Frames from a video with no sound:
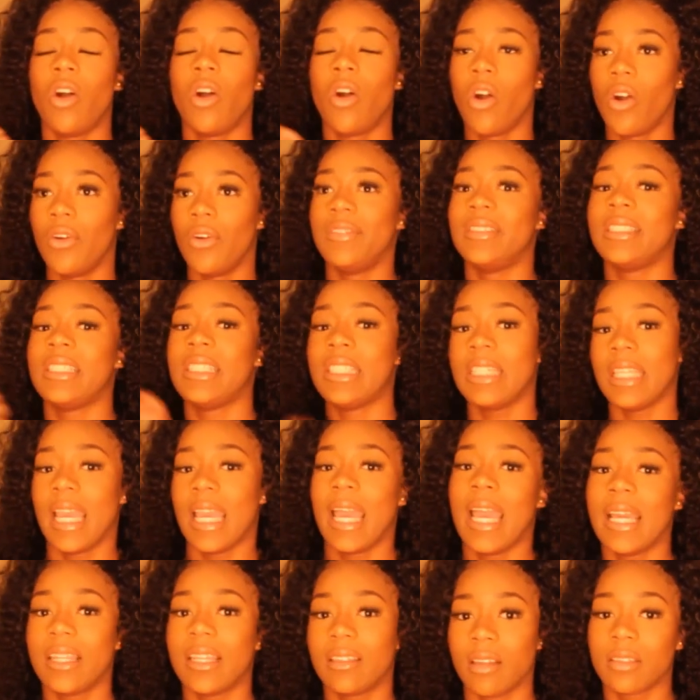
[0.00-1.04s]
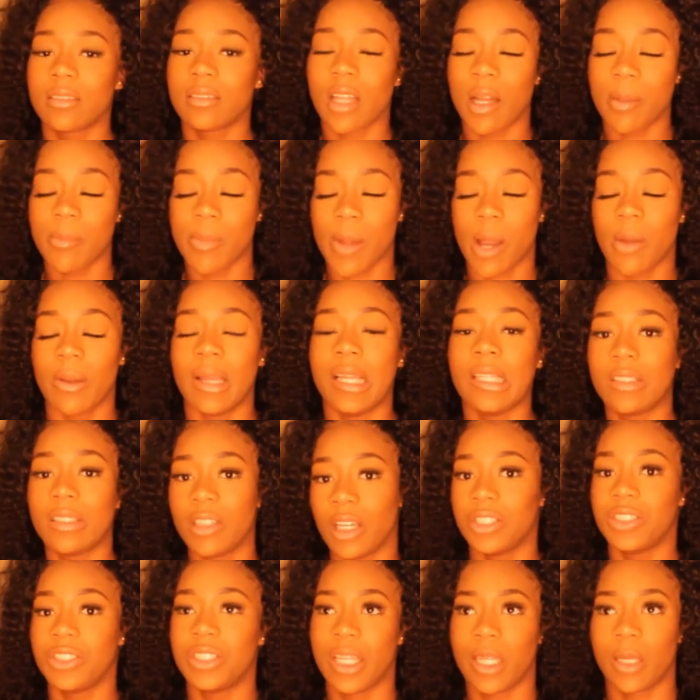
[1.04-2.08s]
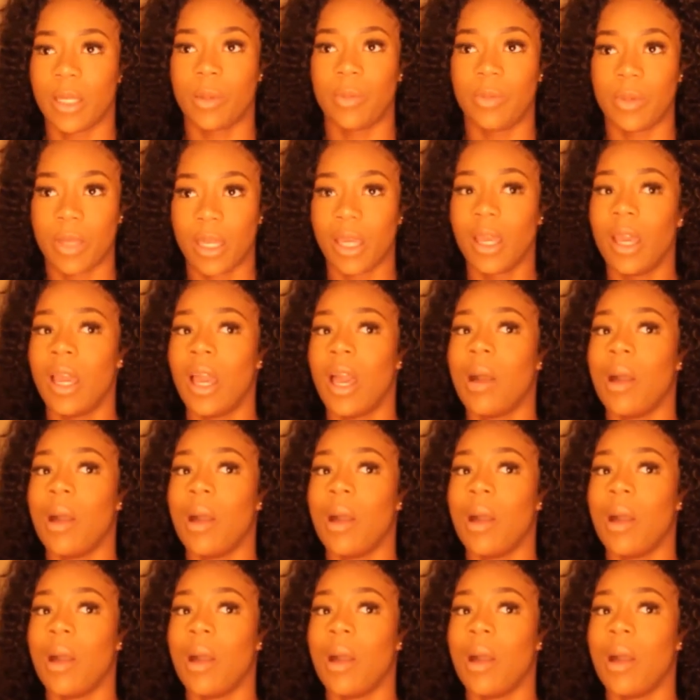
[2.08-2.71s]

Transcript: obviously hair does come out, it does shed a bit.